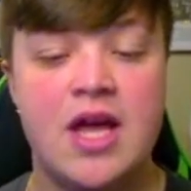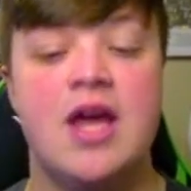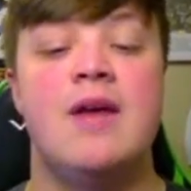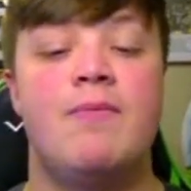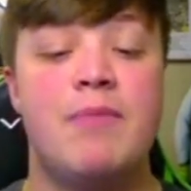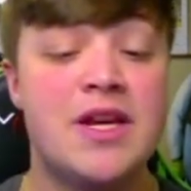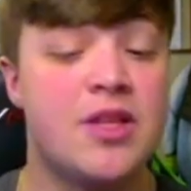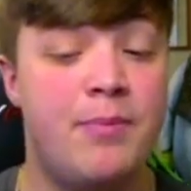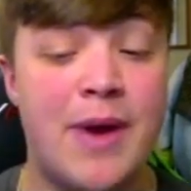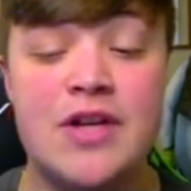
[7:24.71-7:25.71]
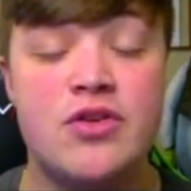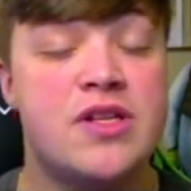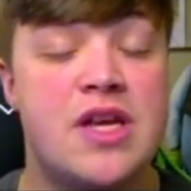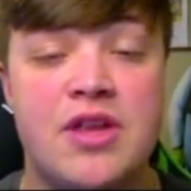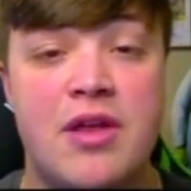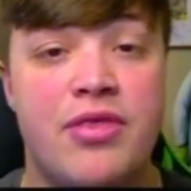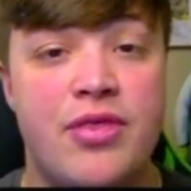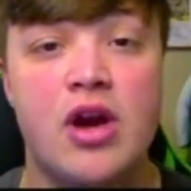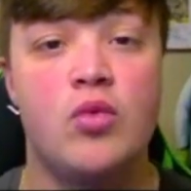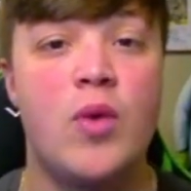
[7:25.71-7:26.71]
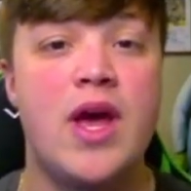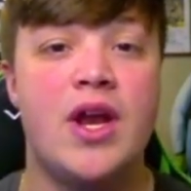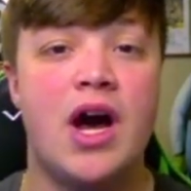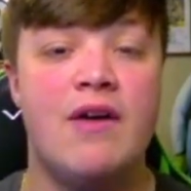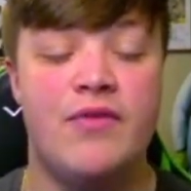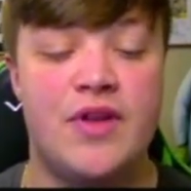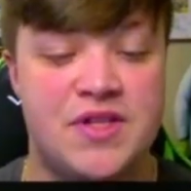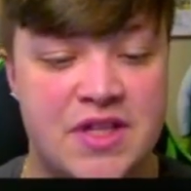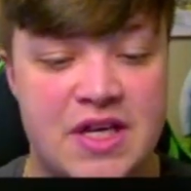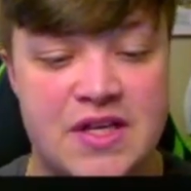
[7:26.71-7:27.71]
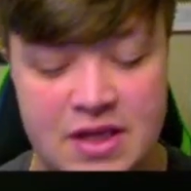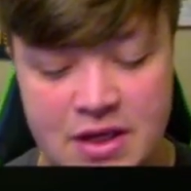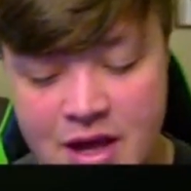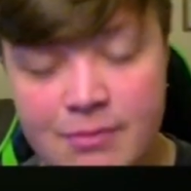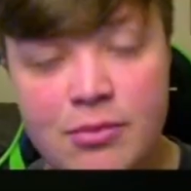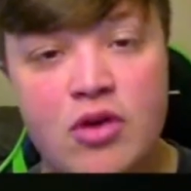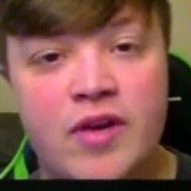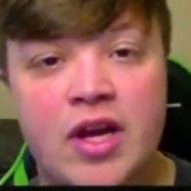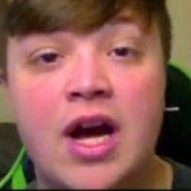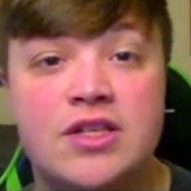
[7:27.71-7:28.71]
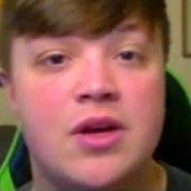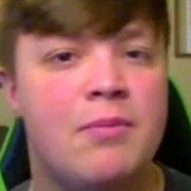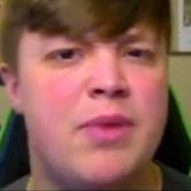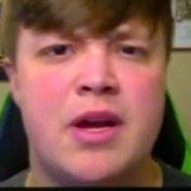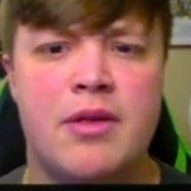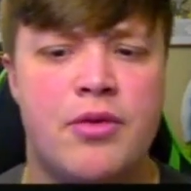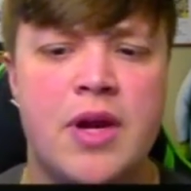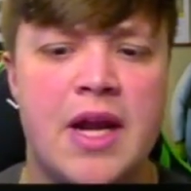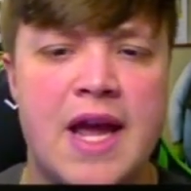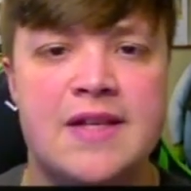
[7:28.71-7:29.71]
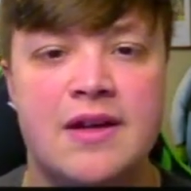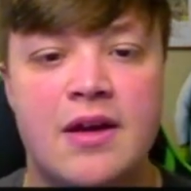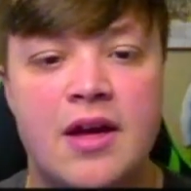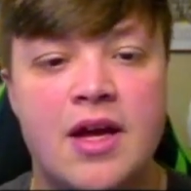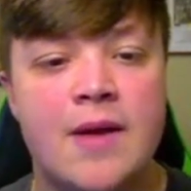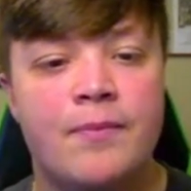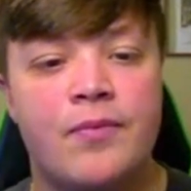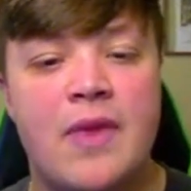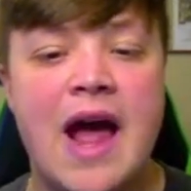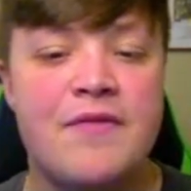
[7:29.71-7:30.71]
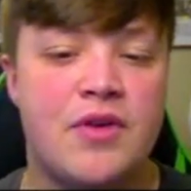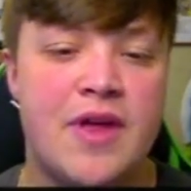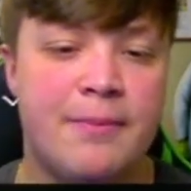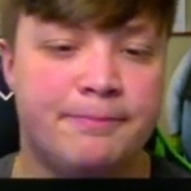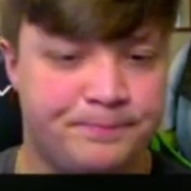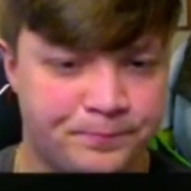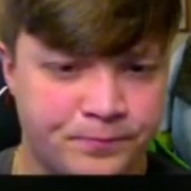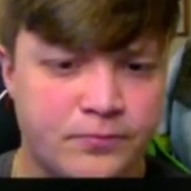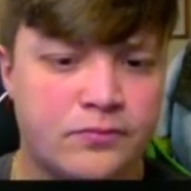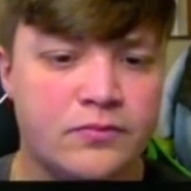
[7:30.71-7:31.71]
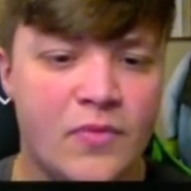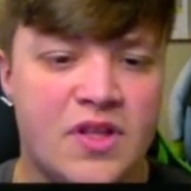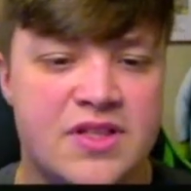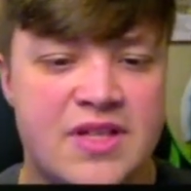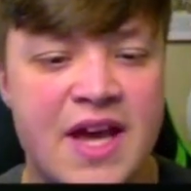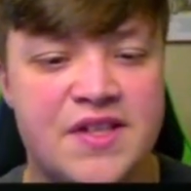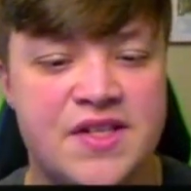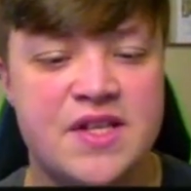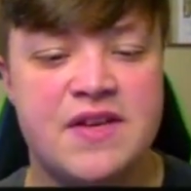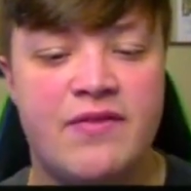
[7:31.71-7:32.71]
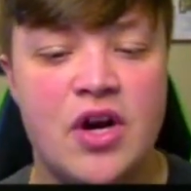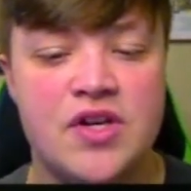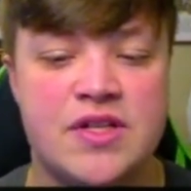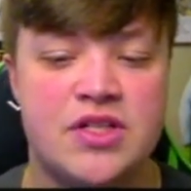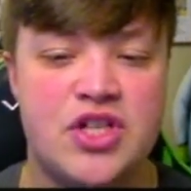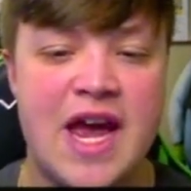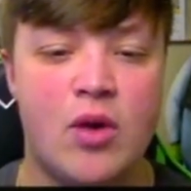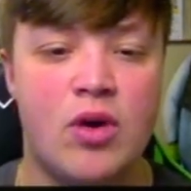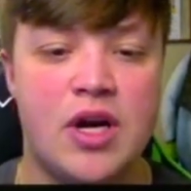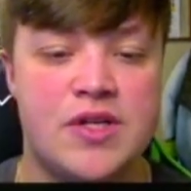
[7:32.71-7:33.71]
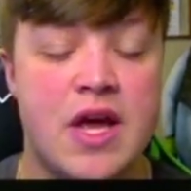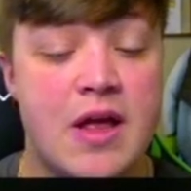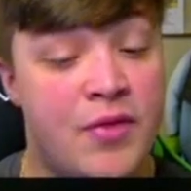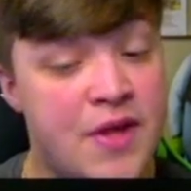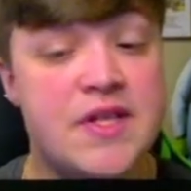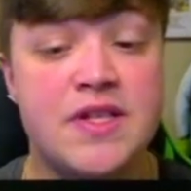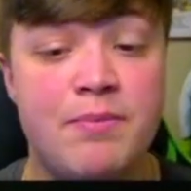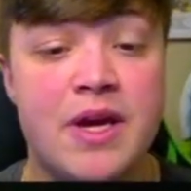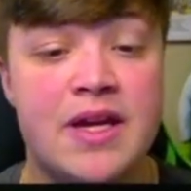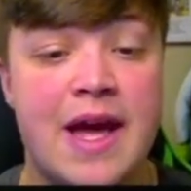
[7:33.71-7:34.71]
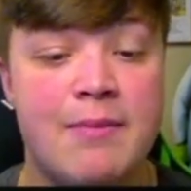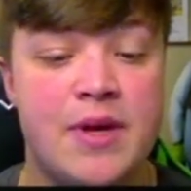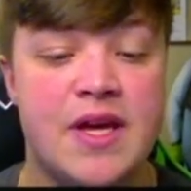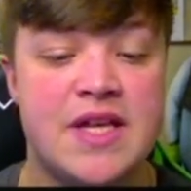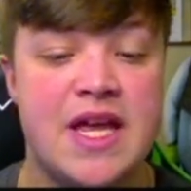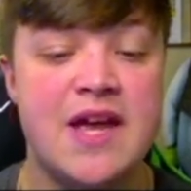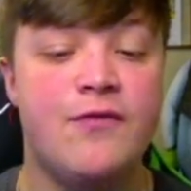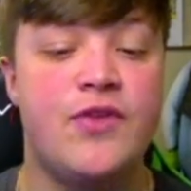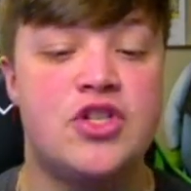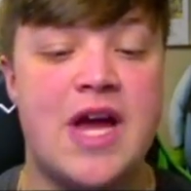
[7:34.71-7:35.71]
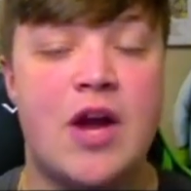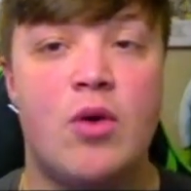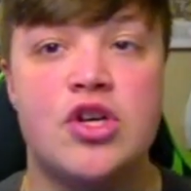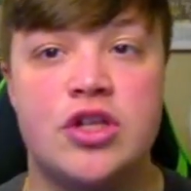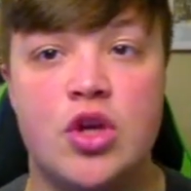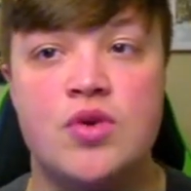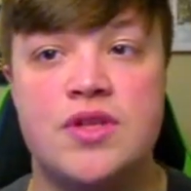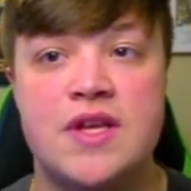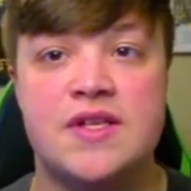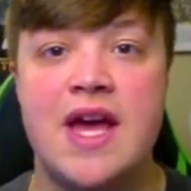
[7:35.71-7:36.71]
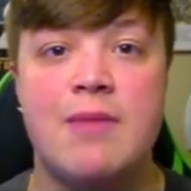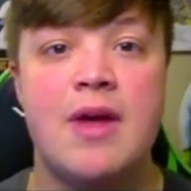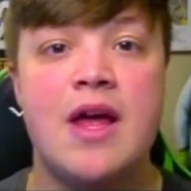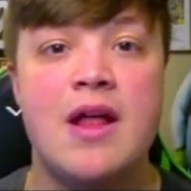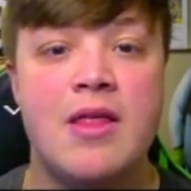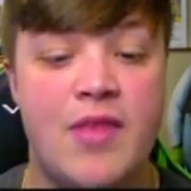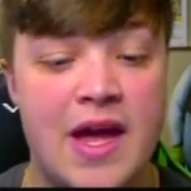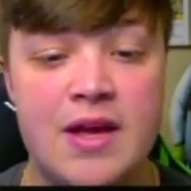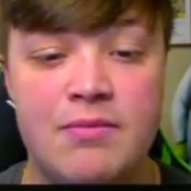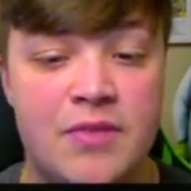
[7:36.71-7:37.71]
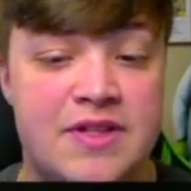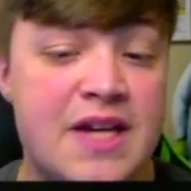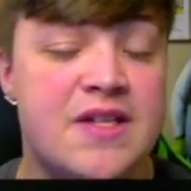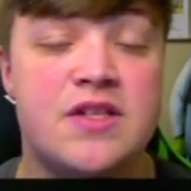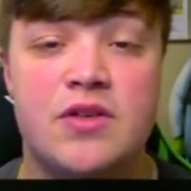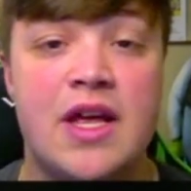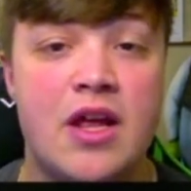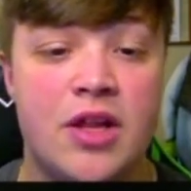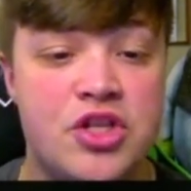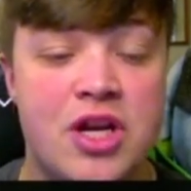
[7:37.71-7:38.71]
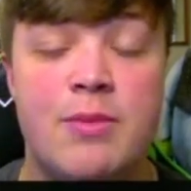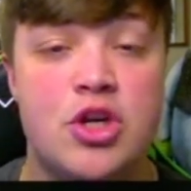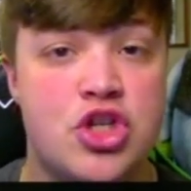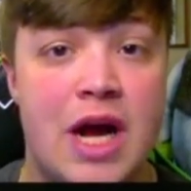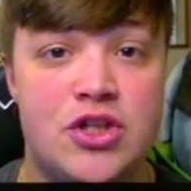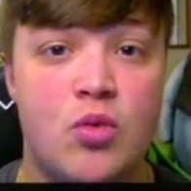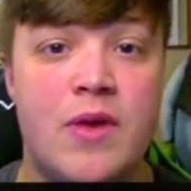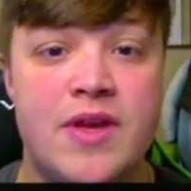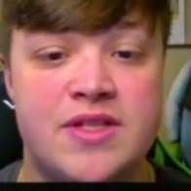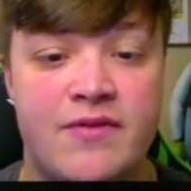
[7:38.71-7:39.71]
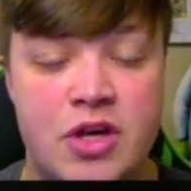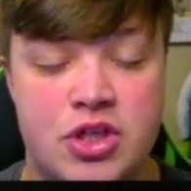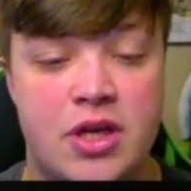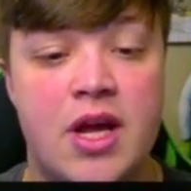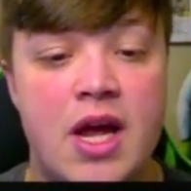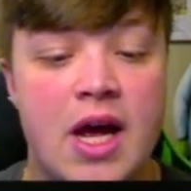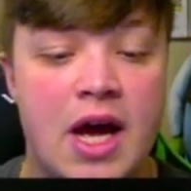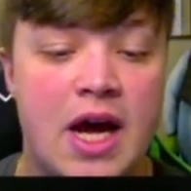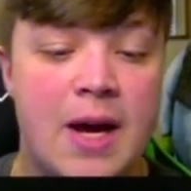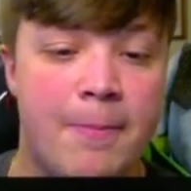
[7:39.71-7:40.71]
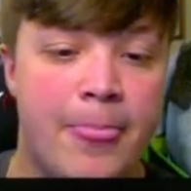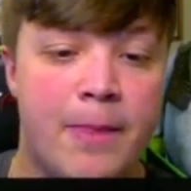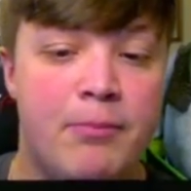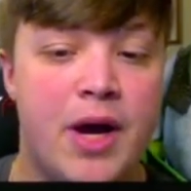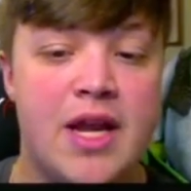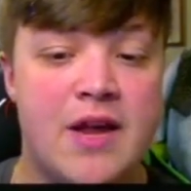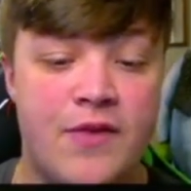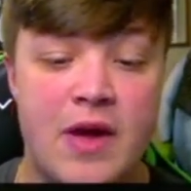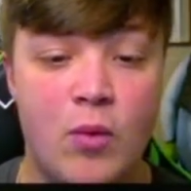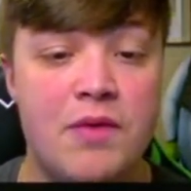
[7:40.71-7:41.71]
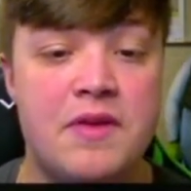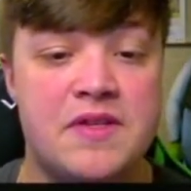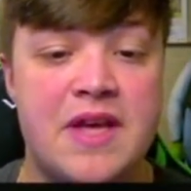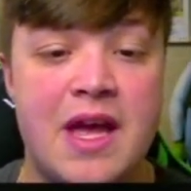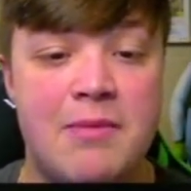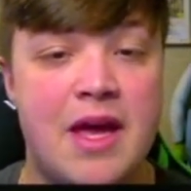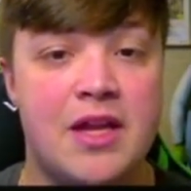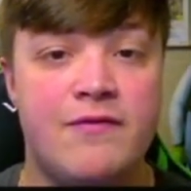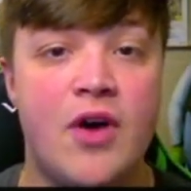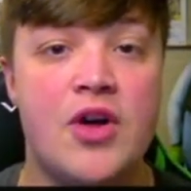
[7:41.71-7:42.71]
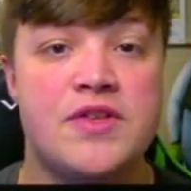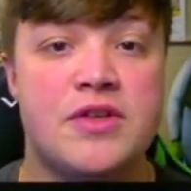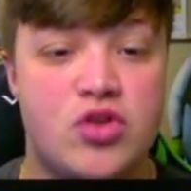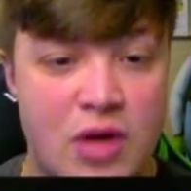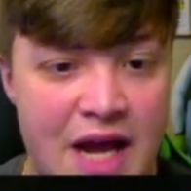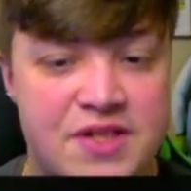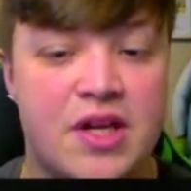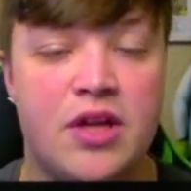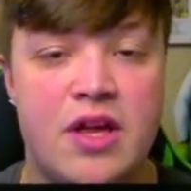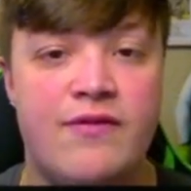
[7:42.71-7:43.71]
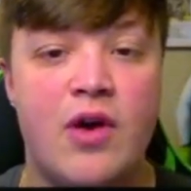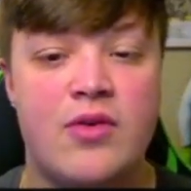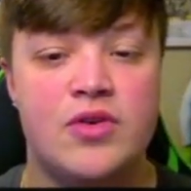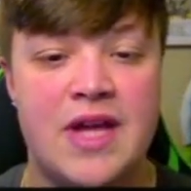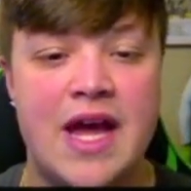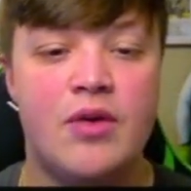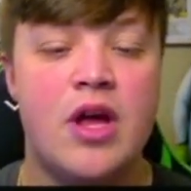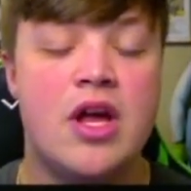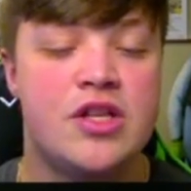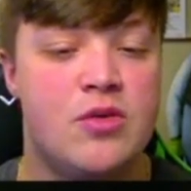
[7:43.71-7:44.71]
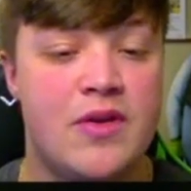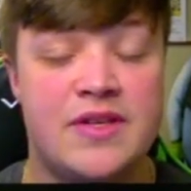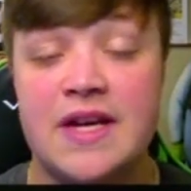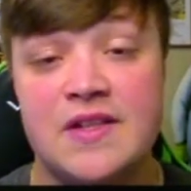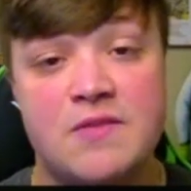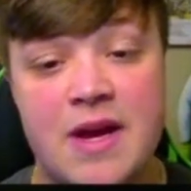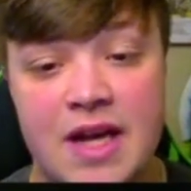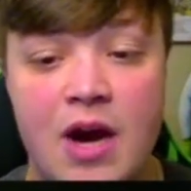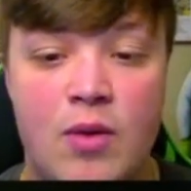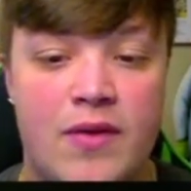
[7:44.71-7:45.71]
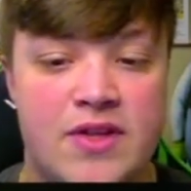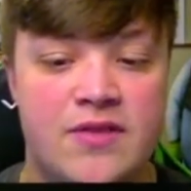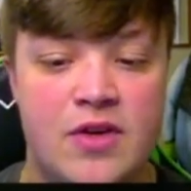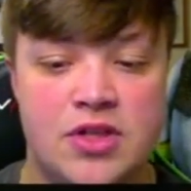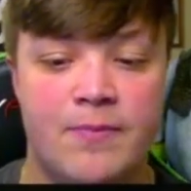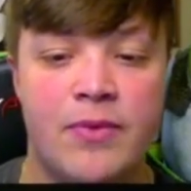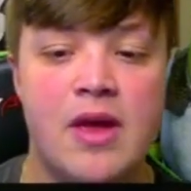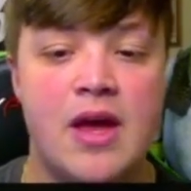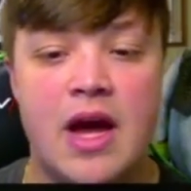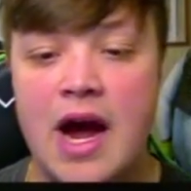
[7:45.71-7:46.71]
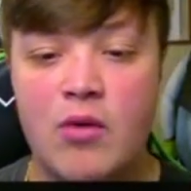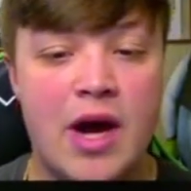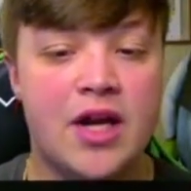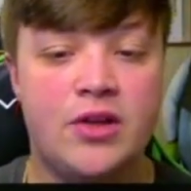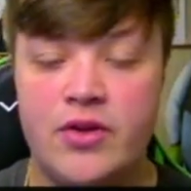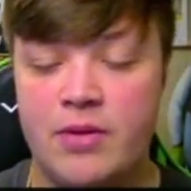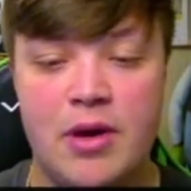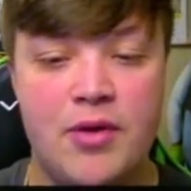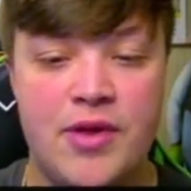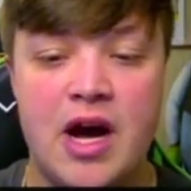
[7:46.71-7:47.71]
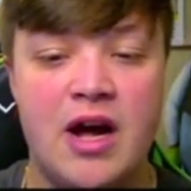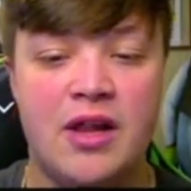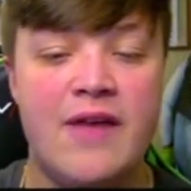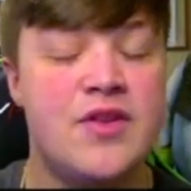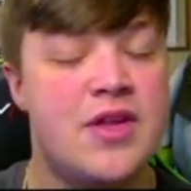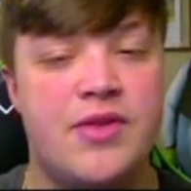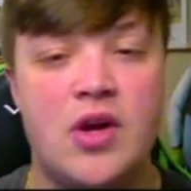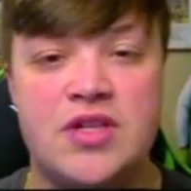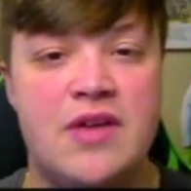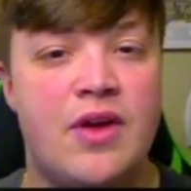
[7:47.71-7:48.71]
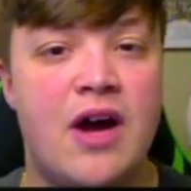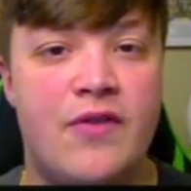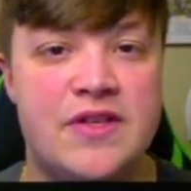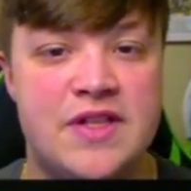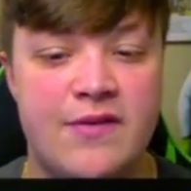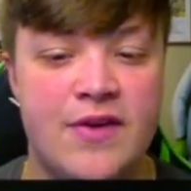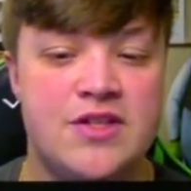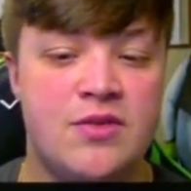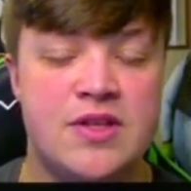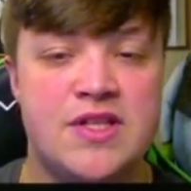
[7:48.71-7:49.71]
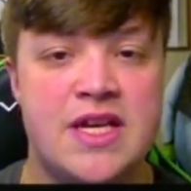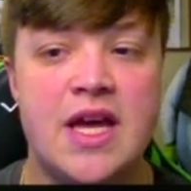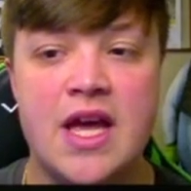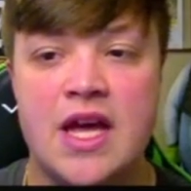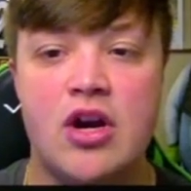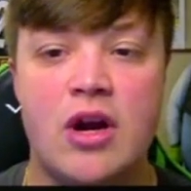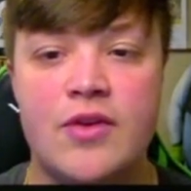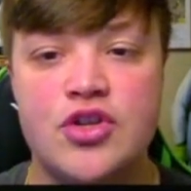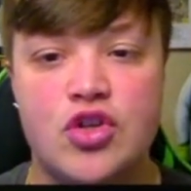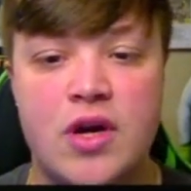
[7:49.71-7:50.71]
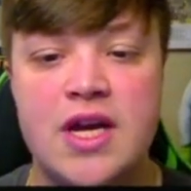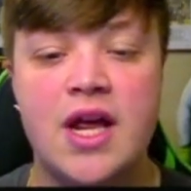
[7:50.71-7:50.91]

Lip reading: meaning the Patriots get their 3rd win of the season, moving on to a big 3-8. After them, Texans versus Jaguars. This is a big game because if the Jaguars lose this game, the Texans get a legitimate shot to win this division. But if they win this game, it falls drastically farther down to where the Texans may not win this division. Ironically, they're both the 11th and 13th offense defense you can see here on the screen.